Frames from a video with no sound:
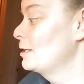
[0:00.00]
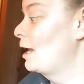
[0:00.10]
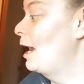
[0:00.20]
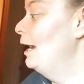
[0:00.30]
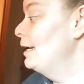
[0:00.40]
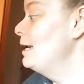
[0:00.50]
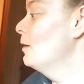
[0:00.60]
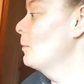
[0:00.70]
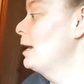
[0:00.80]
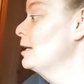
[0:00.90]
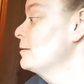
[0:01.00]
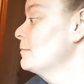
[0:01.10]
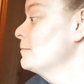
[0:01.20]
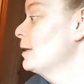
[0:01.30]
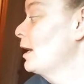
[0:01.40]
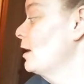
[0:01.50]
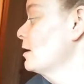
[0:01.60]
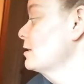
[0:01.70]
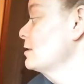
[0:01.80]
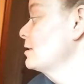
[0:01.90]
I can't wait
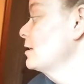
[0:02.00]
because